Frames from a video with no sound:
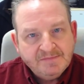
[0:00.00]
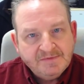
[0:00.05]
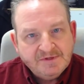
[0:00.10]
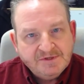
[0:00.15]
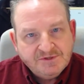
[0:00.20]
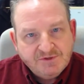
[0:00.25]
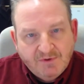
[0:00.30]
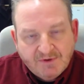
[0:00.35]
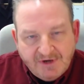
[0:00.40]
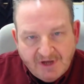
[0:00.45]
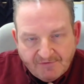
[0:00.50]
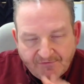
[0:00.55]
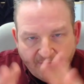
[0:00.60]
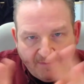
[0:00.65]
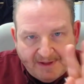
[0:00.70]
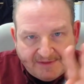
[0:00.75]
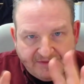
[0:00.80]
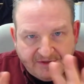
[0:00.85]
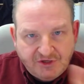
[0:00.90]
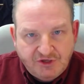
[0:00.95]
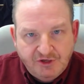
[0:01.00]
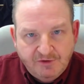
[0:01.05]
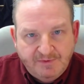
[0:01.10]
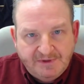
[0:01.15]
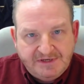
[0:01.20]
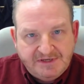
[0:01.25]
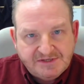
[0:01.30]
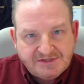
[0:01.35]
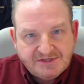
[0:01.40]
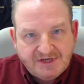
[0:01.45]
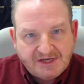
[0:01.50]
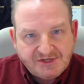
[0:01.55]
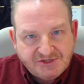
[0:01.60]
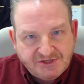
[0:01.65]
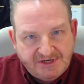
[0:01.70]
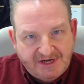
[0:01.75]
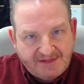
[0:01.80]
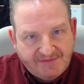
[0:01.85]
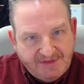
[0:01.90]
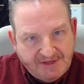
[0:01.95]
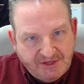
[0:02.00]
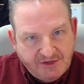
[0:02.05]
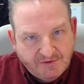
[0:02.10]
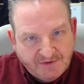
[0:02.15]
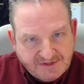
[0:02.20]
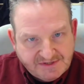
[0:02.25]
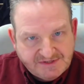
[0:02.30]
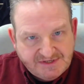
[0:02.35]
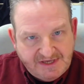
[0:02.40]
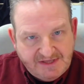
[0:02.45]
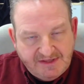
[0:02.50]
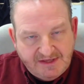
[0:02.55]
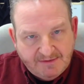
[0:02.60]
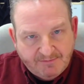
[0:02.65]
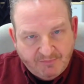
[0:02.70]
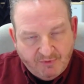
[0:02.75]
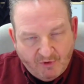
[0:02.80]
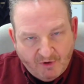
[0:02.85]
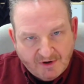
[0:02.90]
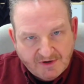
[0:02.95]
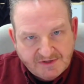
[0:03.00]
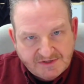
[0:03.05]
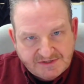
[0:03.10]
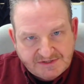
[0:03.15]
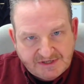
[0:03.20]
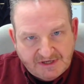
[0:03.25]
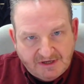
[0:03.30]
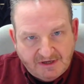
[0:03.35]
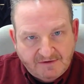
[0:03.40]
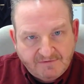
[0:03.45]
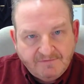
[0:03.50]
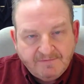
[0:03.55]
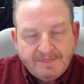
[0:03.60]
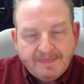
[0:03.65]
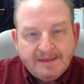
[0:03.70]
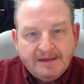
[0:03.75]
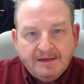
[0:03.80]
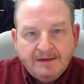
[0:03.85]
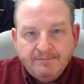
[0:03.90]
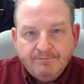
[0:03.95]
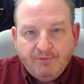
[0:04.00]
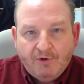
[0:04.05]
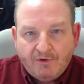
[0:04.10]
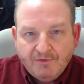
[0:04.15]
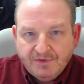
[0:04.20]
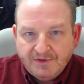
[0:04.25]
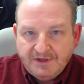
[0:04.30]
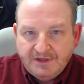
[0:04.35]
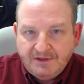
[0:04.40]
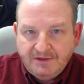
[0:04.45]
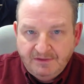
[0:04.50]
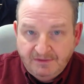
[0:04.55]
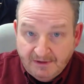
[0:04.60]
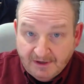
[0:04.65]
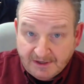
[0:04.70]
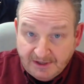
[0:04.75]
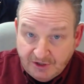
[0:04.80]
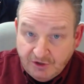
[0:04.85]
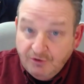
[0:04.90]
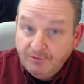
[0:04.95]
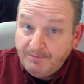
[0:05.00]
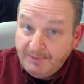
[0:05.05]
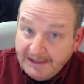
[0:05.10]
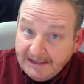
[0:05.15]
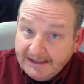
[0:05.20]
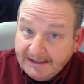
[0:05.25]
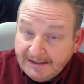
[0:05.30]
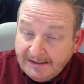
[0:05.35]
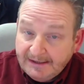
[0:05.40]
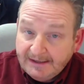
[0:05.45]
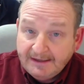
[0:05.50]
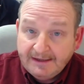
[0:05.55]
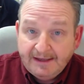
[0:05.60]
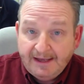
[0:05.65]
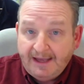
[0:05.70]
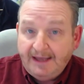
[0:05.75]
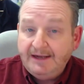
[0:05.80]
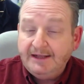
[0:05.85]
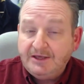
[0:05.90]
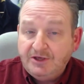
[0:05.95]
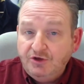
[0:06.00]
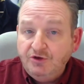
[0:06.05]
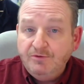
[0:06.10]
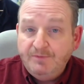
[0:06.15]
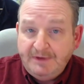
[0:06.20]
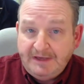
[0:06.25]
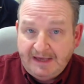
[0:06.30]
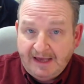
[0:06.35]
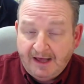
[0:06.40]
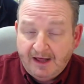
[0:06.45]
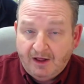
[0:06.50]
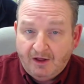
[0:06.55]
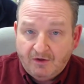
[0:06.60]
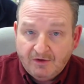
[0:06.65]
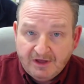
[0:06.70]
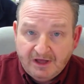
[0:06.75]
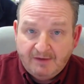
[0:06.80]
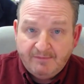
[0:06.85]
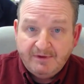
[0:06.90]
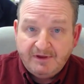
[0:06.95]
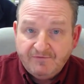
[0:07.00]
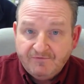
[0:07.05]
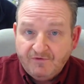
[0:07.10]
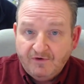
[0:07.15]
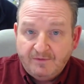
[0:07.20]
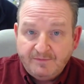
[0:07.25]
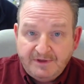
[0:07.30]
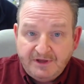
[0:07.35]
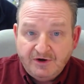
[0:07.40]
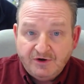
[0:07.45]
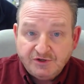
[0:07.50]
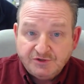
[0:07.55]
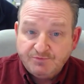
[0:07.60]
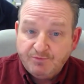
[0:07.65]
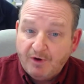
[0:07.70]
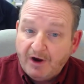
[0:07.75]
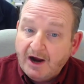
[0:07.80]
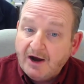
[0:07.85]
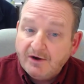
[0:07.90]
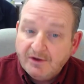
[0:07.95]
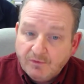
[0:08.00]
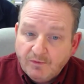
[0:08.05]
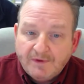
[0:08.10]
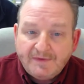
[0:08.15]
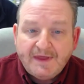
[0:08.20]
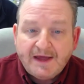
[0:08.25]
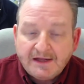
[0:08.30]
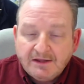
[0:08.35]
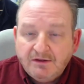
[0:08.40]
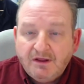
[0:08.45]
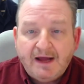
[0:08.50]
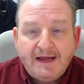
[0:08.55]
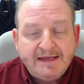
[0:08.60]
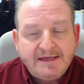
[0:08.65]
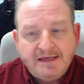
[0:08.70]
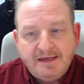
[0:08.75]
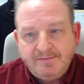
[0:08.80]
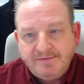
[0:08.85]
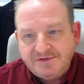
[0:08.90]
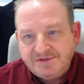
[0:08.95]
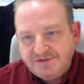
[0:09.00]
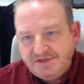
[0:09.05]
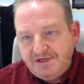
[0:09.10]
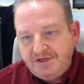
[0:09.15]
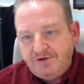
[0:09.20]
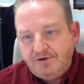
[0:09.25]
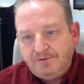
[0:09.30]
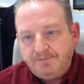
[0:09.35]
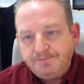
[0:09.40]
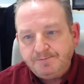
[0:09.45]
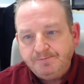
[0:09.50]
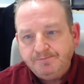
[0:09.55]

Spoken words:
So enough about the QBID discussion. I think you can see the importance of both a QBID and a QBL coming from years prior to when that client came to see you.